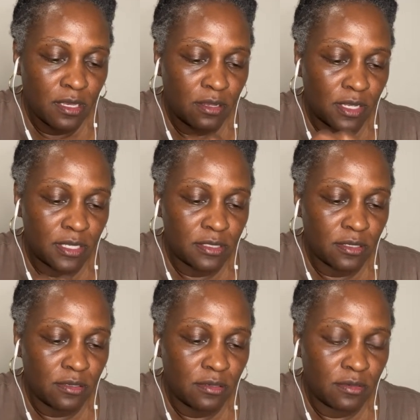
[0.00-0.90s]
Okay, so
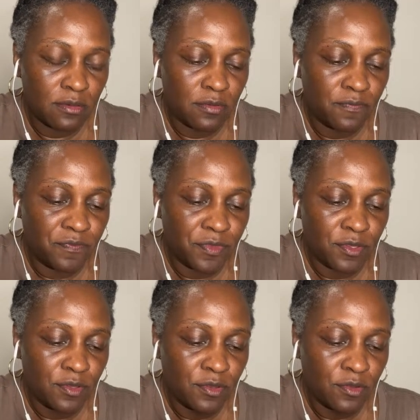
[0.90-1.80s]

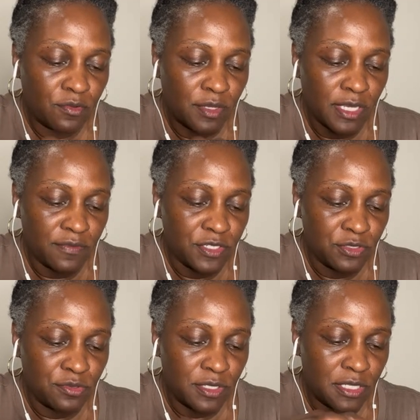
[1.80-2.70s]
we have two
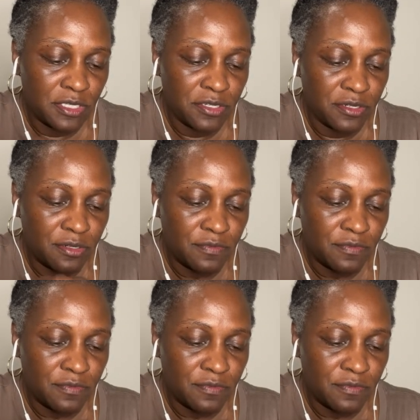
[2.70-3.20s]
in here.